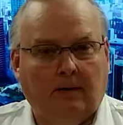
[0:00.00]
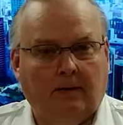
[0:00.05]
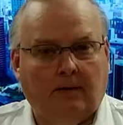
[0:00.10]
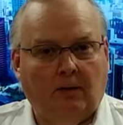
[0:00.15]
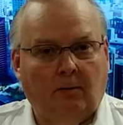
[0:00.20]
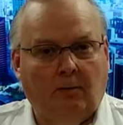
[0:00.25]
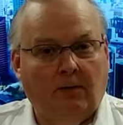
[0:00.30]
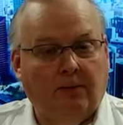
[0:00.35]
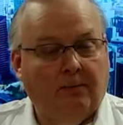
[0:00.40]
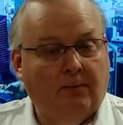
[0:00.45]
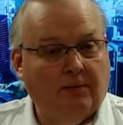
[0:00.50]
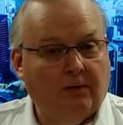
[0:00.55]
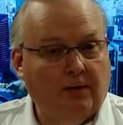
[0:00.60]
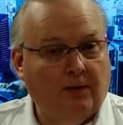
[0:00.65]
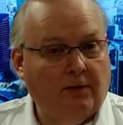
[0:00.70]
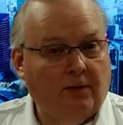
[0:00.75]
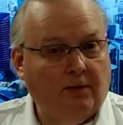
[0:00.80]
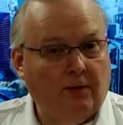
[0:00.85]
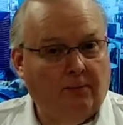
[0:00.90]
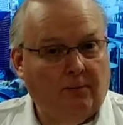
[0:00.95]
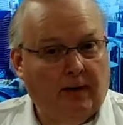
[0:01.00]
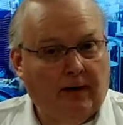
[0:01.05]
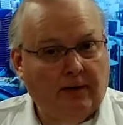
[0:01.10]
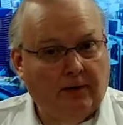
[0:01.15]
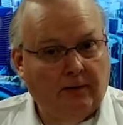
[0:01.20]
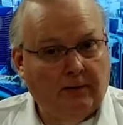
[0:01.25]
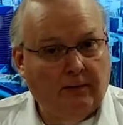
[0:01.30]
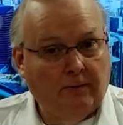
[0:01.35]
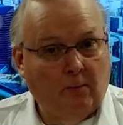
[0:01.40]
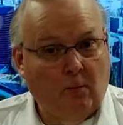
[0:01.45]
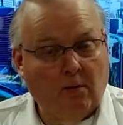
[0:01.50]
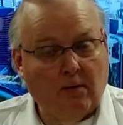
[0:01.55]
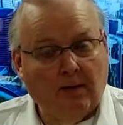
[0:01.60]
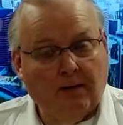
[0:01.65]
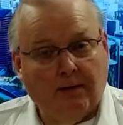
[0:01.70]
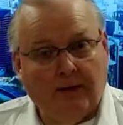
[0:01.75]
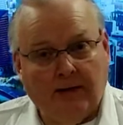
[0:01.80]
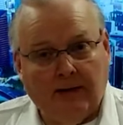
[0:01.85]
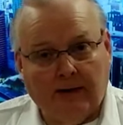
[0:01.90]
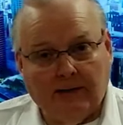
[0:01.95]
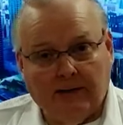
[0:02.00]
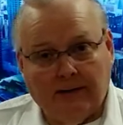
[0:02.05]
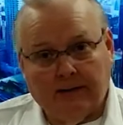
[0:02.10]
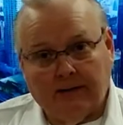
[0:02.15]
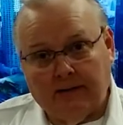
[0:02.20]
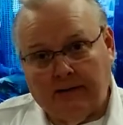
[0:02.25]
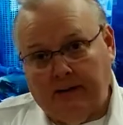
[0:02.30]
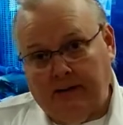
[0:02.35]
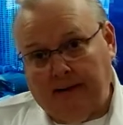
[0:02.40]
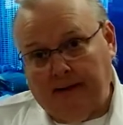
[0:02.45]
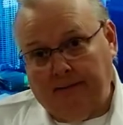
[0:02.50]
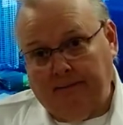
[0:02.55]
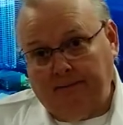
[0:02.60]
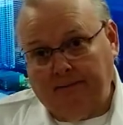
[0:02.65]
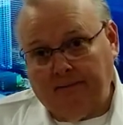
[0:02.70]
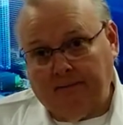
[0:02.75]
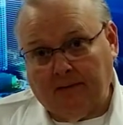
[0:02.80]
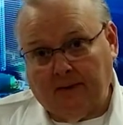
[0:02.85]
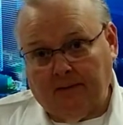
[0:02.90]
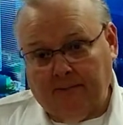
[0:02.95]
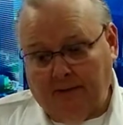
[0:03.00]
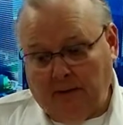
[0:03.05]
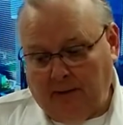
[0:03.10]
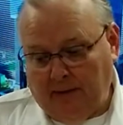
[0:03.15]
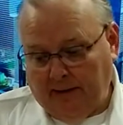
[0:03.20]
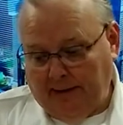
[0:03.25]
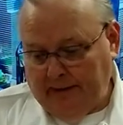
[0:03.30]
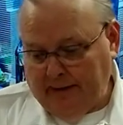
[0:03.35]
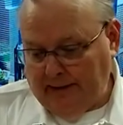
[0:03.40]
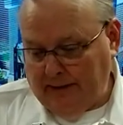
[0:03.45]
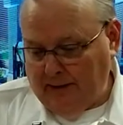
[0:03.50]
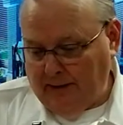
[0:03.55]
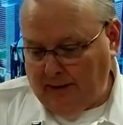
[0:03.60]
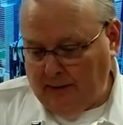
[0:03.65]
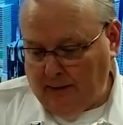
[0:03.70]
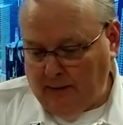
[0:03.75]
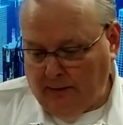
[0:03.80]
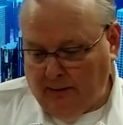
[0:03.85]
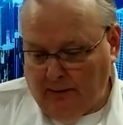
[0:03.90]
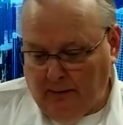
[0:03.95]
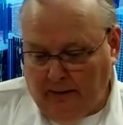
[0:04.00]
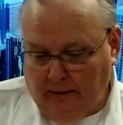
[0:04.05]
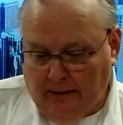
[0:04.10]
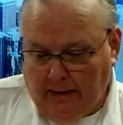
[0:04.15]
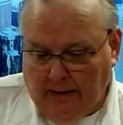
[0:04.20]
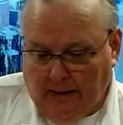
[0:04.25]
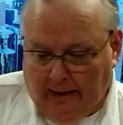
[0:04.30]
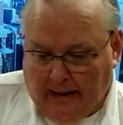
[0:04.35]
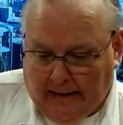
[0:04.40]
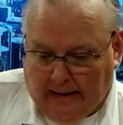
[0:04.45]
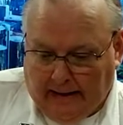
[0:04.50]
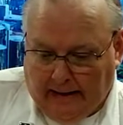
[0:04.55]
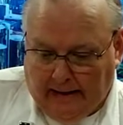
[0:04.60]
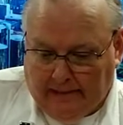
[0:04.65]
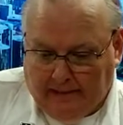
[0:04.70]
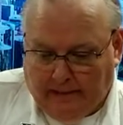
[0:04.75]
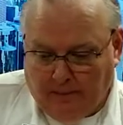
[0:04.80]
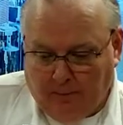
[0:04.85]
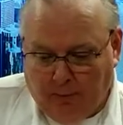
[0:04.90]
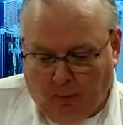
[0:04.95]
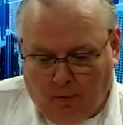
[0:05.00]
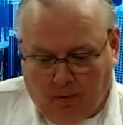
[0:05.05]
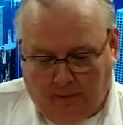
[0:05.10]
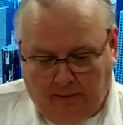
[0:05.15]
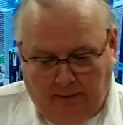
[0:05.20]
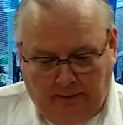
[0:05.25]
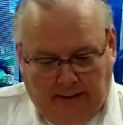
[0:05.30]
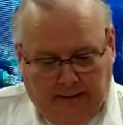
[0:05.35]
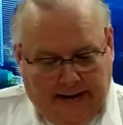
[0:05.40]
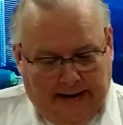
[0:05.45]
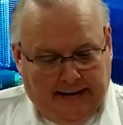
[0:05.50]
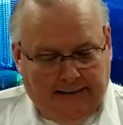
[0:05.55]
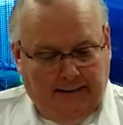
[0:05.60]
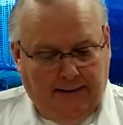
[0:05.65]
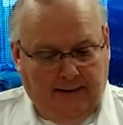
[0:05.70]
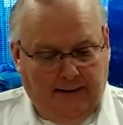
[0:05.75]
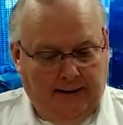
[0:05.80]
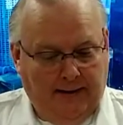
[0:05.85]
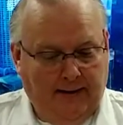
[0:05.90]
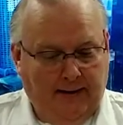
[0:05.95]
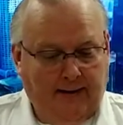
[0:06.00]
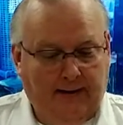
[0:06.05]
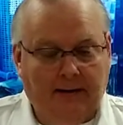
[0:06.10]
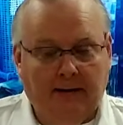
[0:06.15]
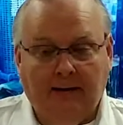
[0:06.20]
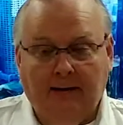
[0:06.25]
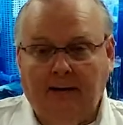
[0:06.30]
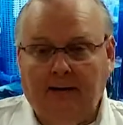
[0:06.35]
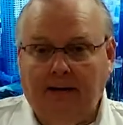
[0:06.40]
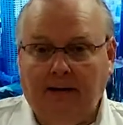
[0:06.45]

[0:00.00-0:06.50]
So with positioning the patient, one of the things that's very easy to do, it's important that the